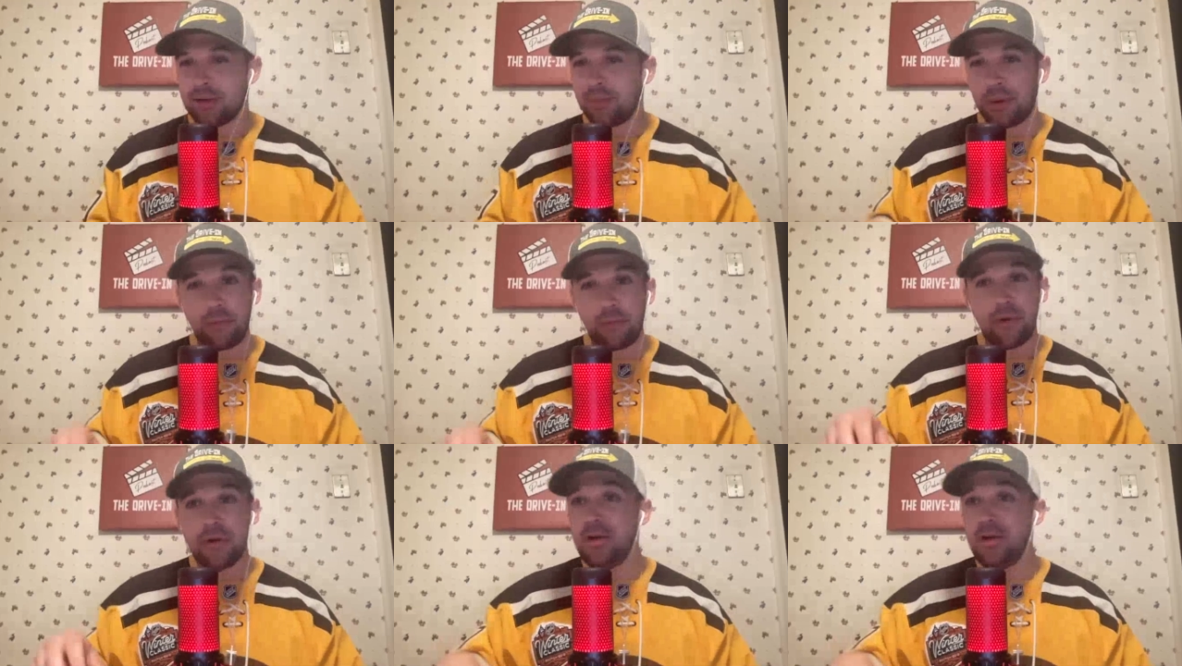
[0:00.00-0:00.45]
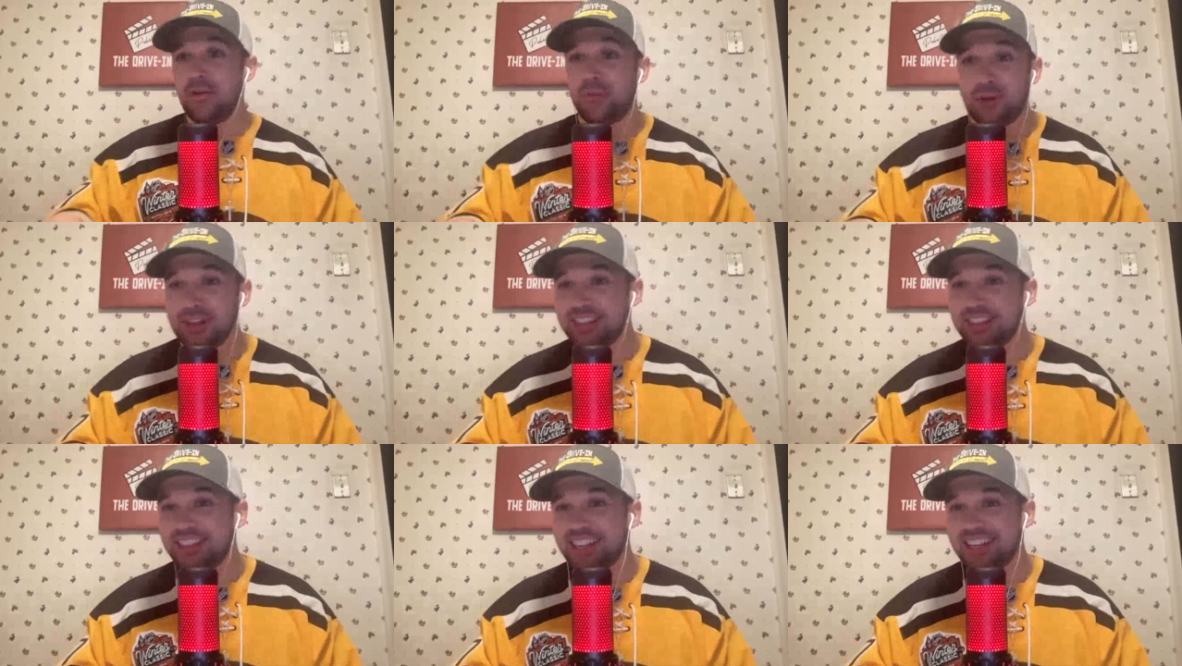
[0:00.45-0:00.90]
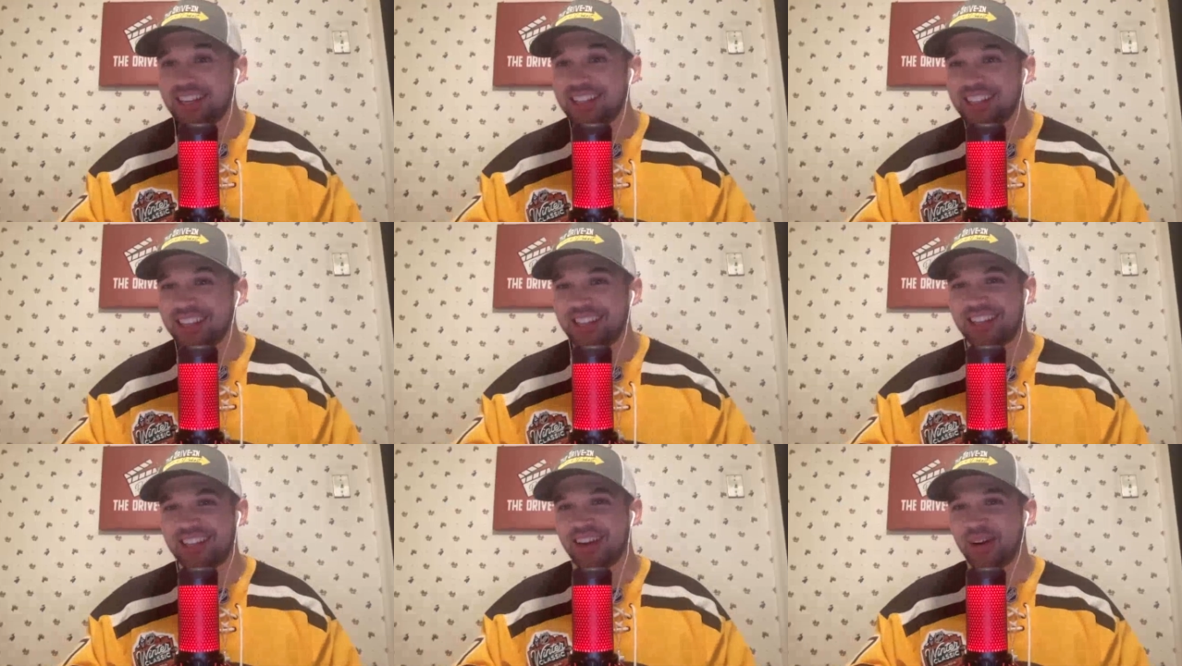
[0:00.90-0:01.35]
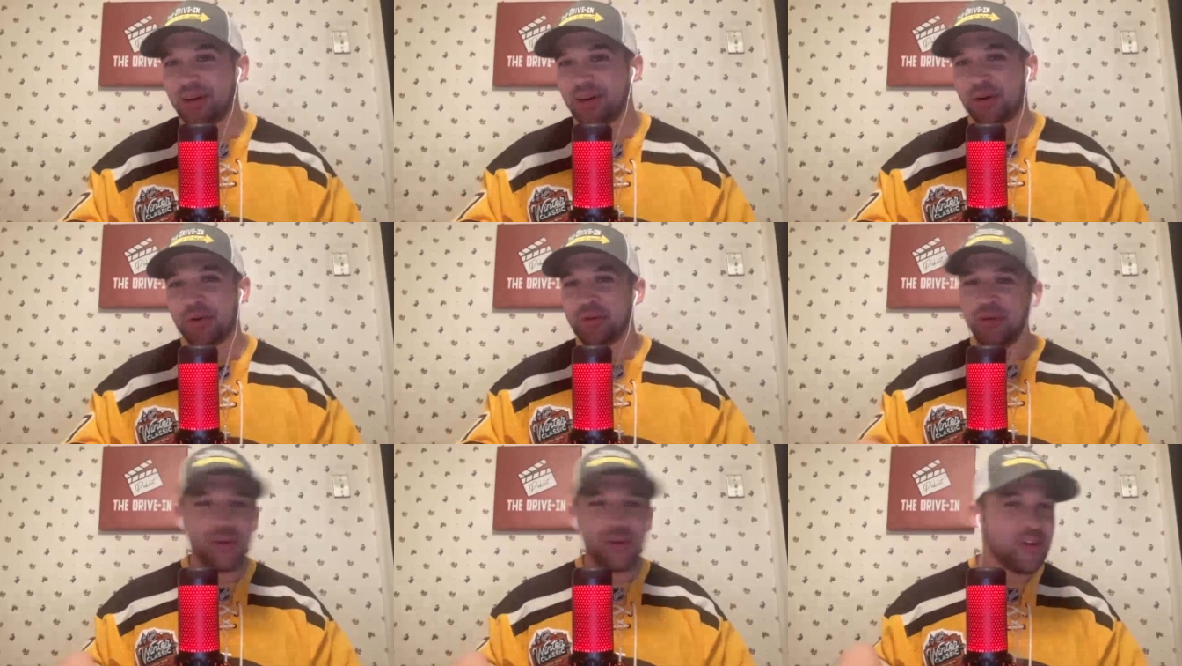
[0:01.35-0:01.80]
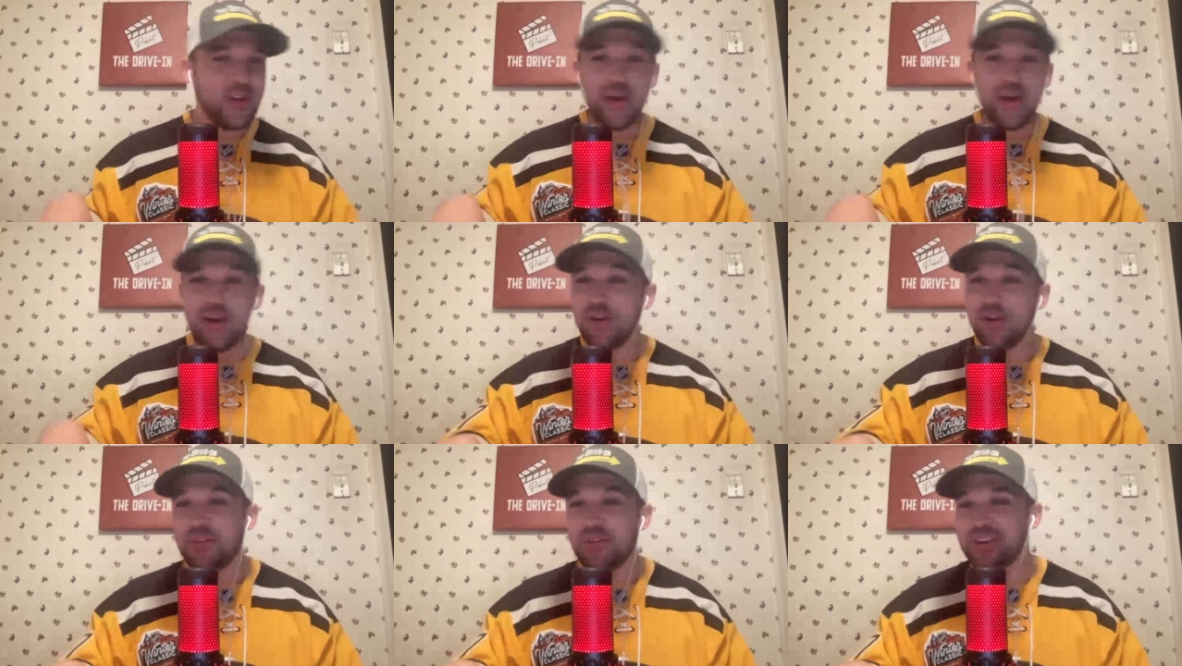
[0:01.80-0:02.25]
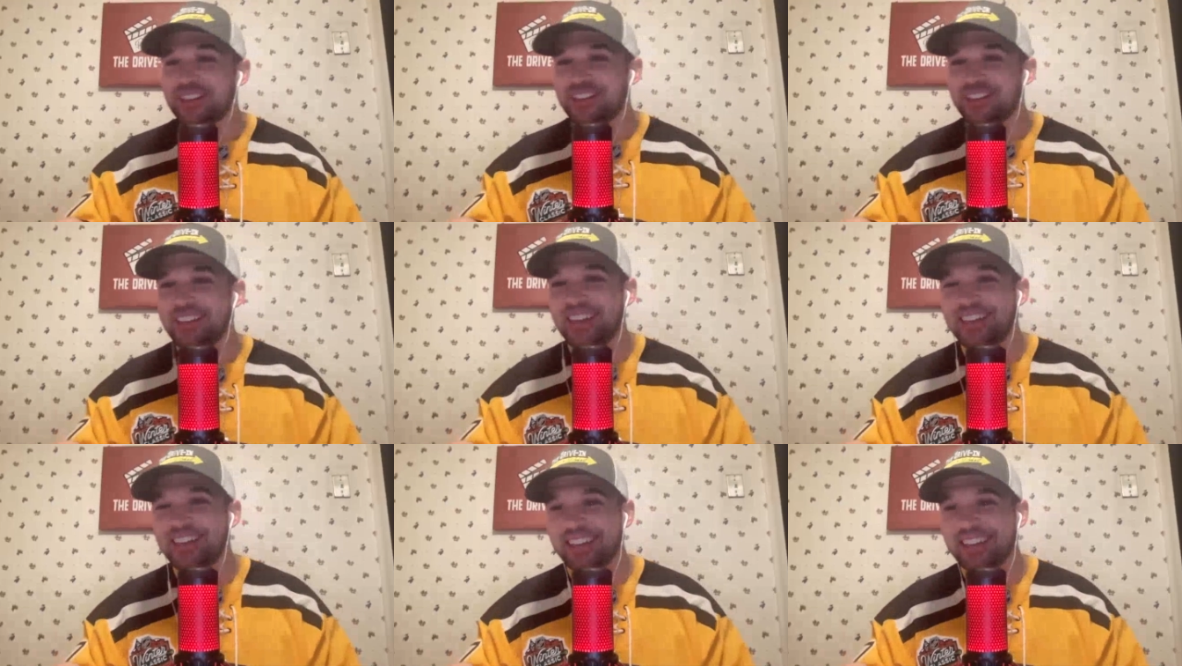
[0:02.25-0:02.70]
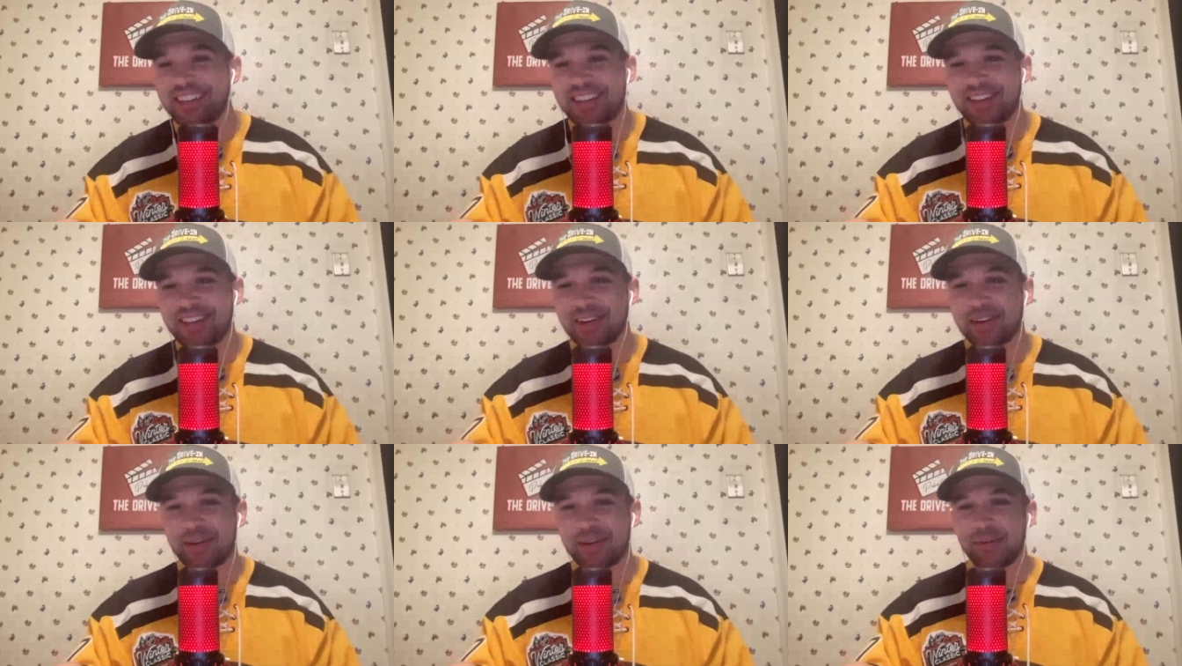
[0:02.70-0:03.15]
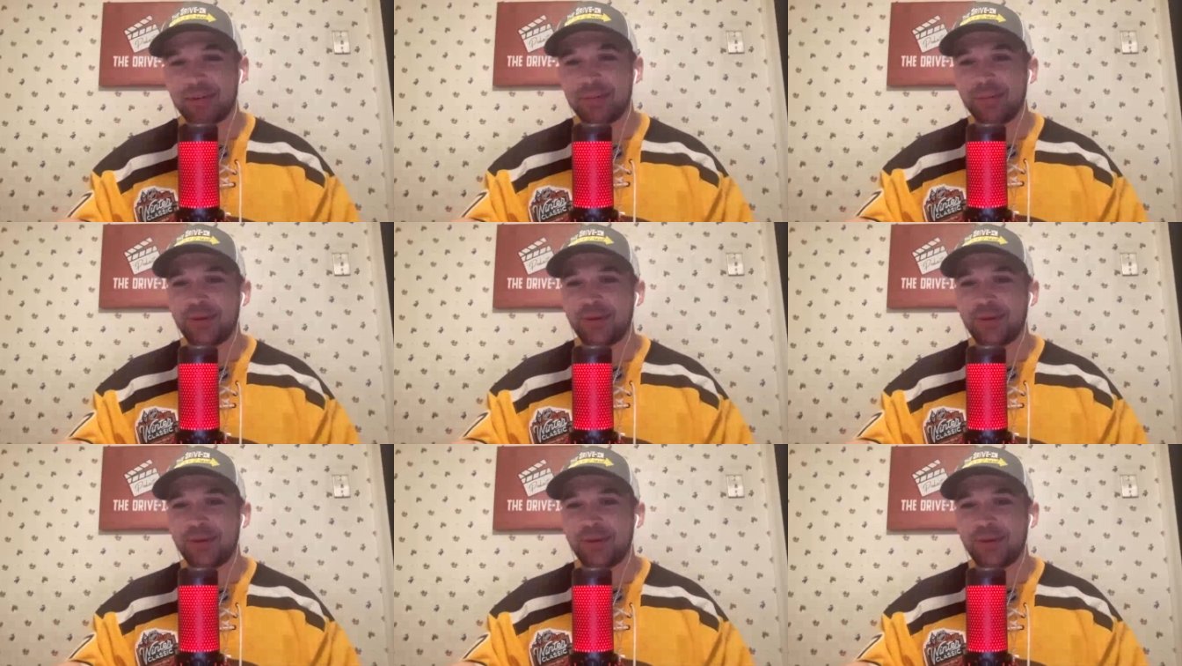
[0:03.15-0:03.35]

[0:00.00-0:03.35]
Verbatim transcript: But renewed for season two. Renewed for season two.